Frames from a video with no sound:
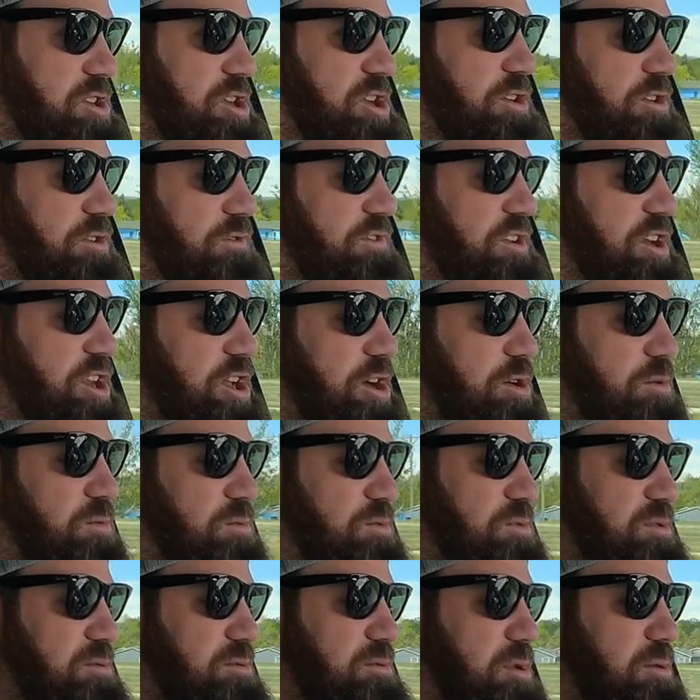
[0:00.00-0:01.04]
know, video,
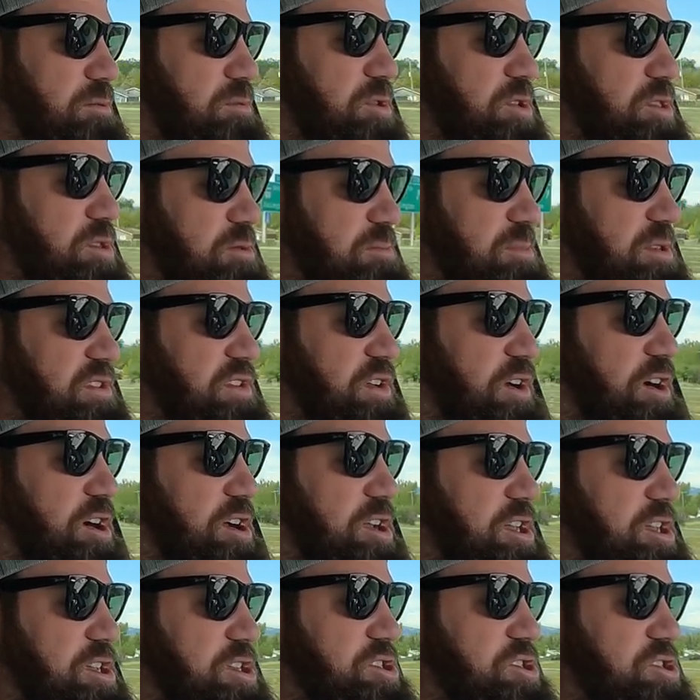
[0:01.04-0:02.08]
we won't really be
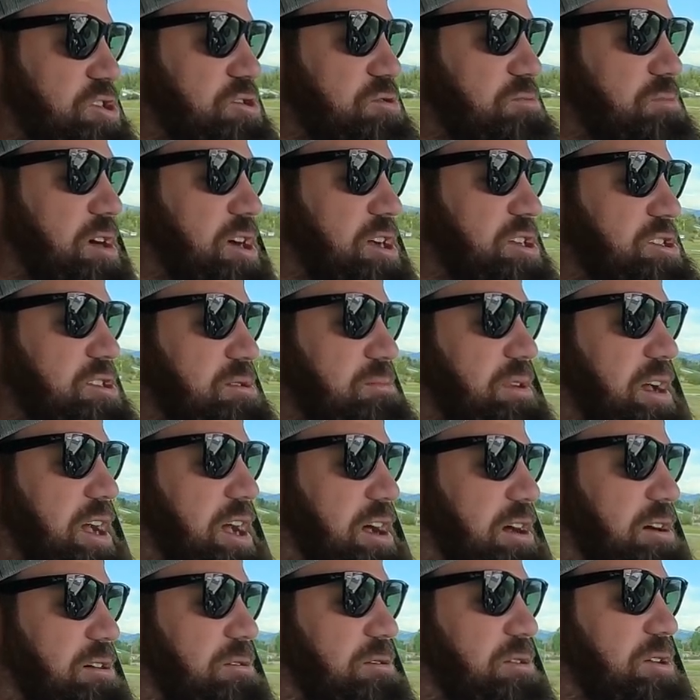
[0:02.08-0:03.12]
talking too much
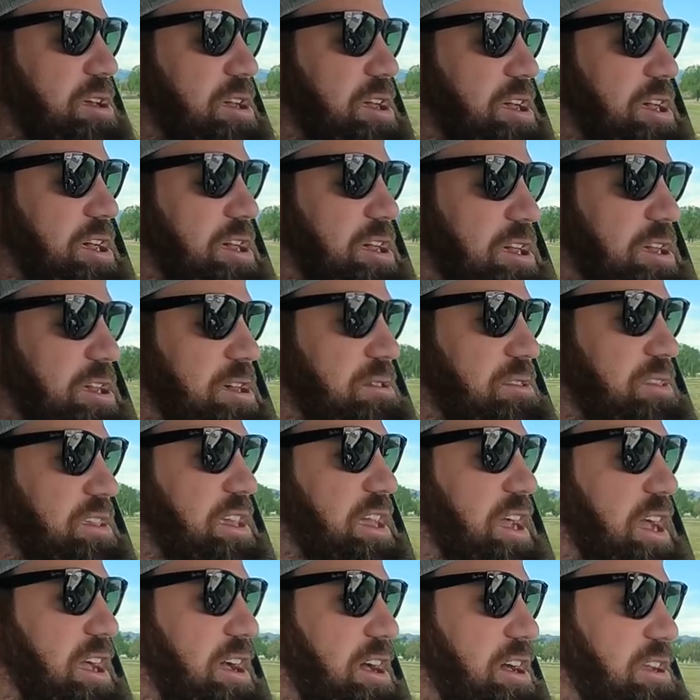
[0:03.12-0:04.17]
about uh, the
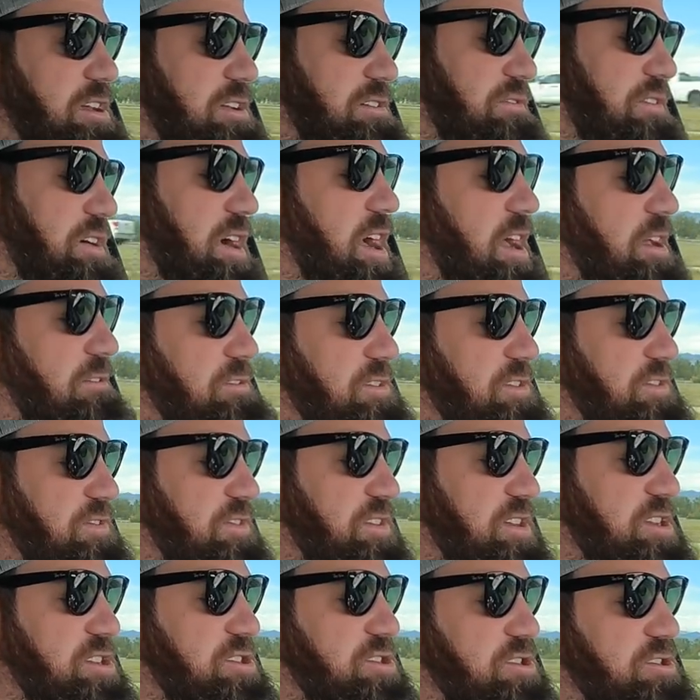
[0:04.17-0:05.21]
IONIQ 5's
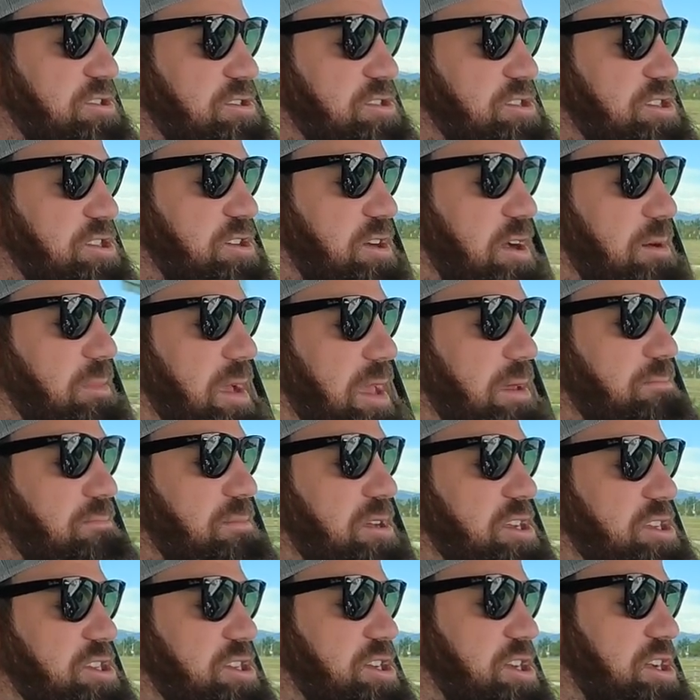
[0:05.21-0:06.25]
features. You know, I might
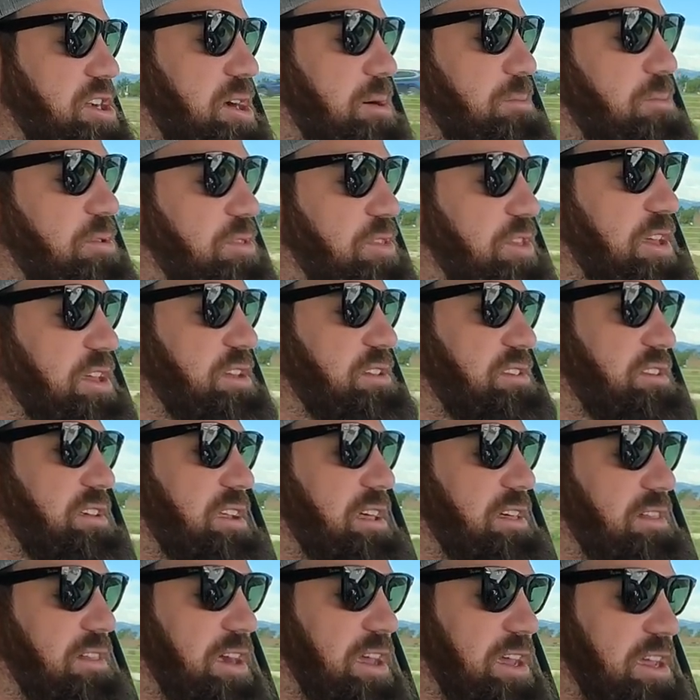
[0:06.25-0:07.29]
mention a couple things that I
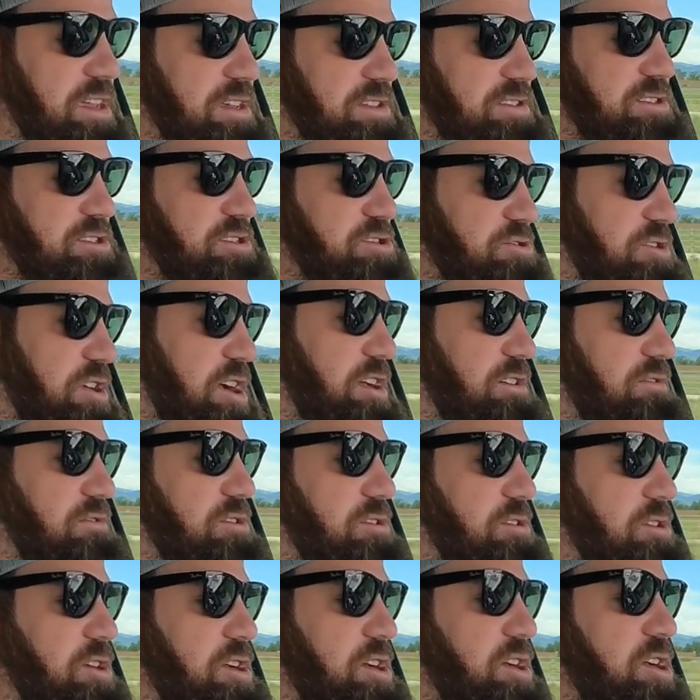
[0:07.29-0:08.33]
like as a driver,
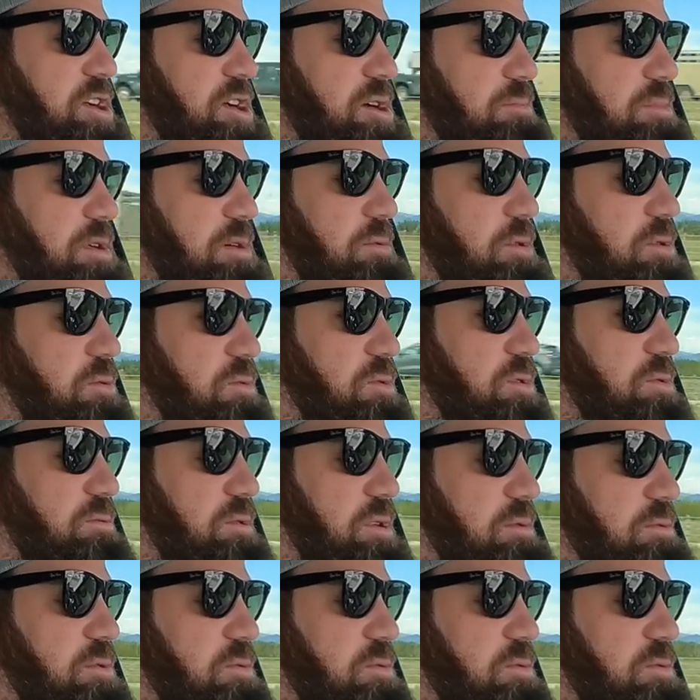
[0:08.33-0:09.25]
but we're, what we're